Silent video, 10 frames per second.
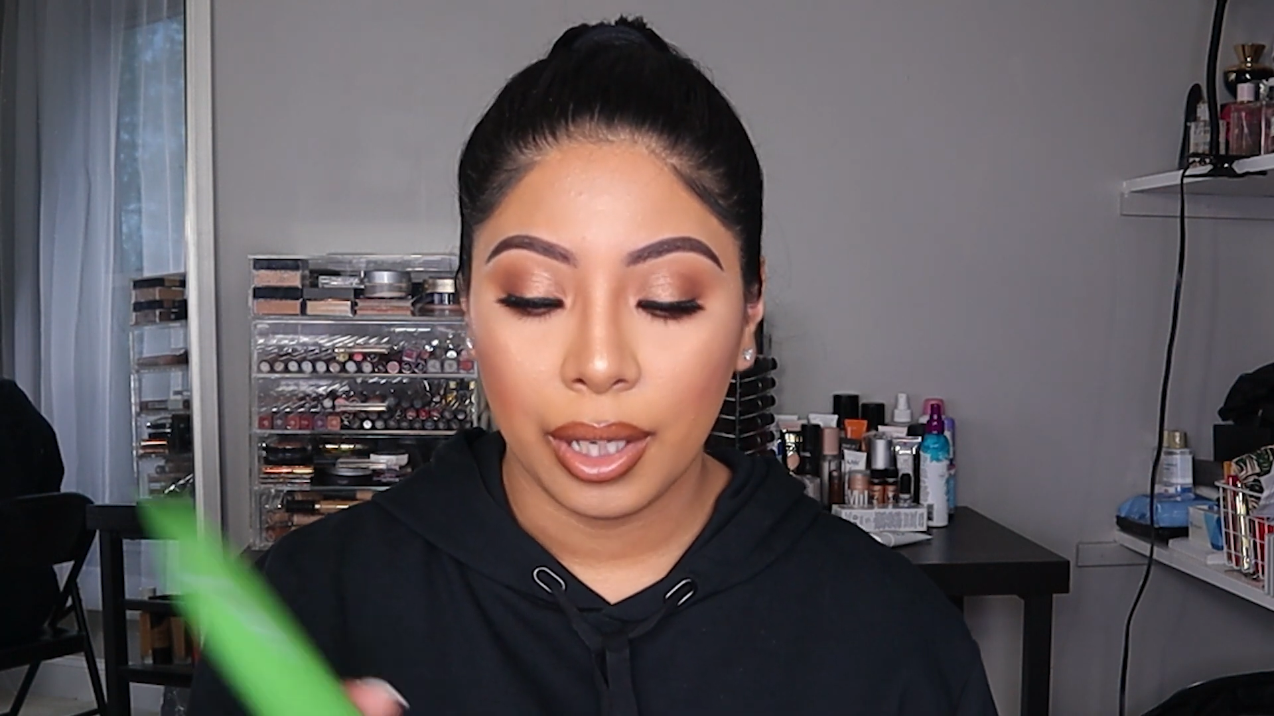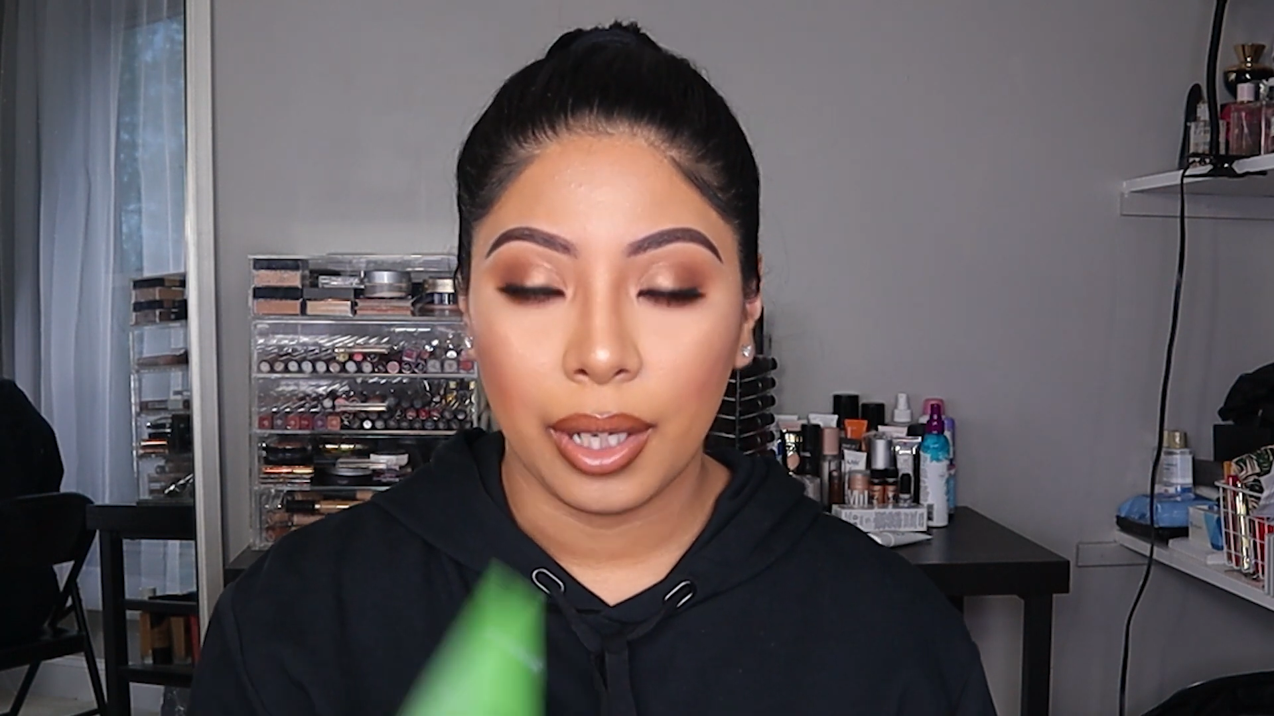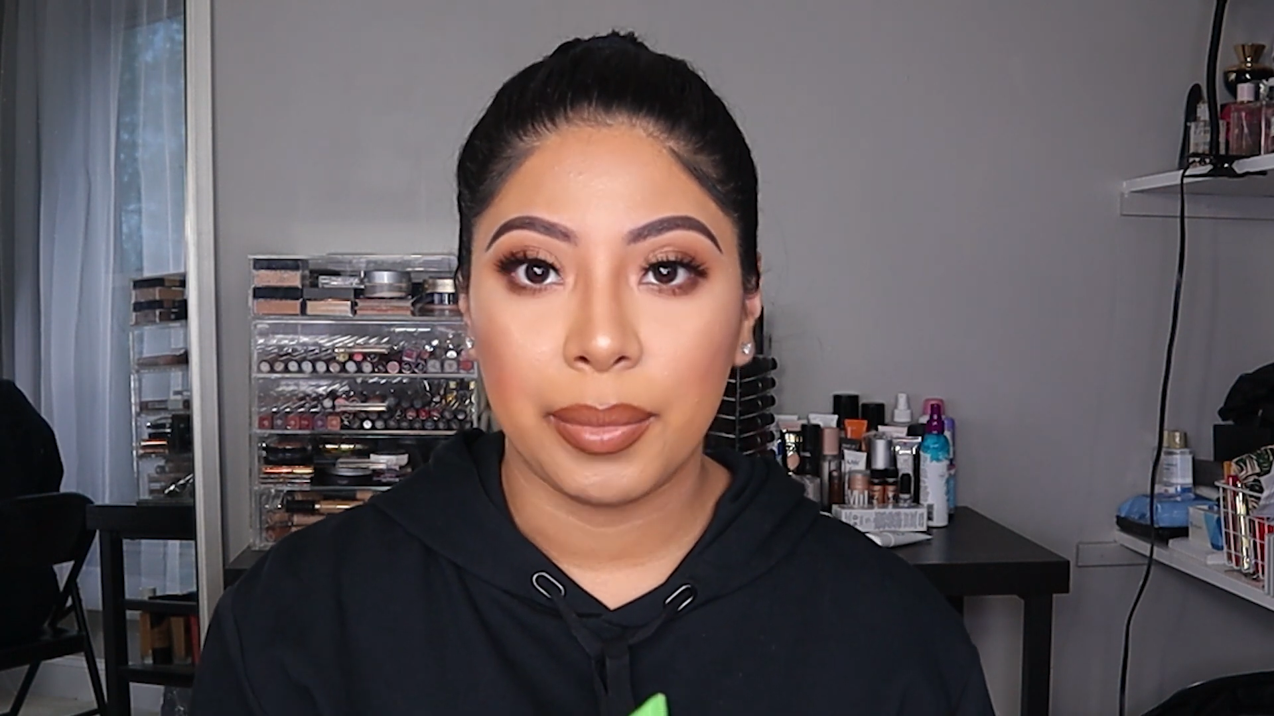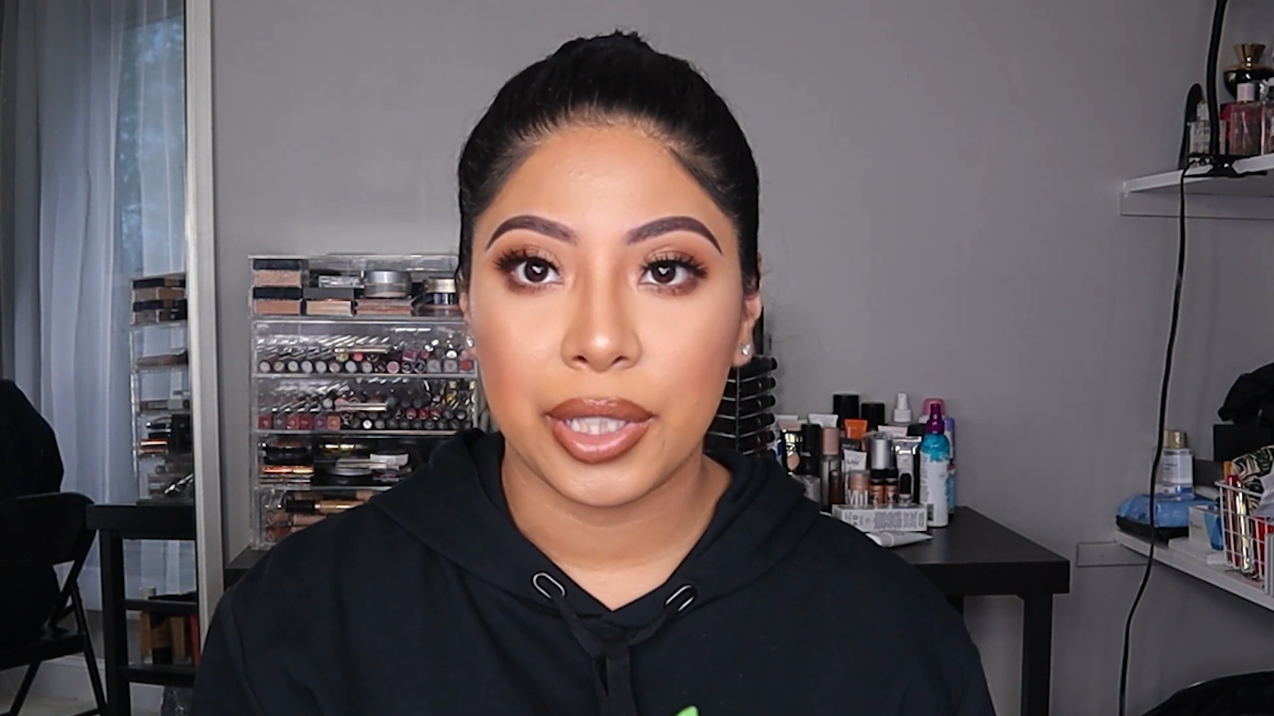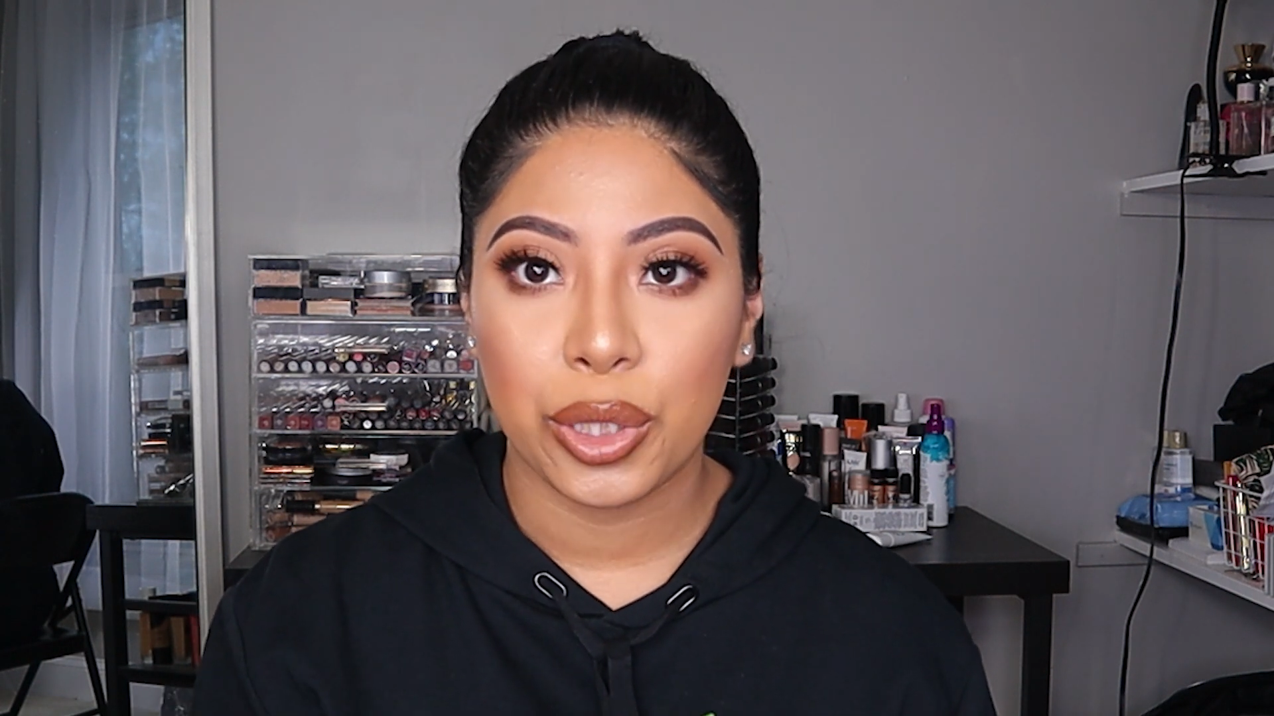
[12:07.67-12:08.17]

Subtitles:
the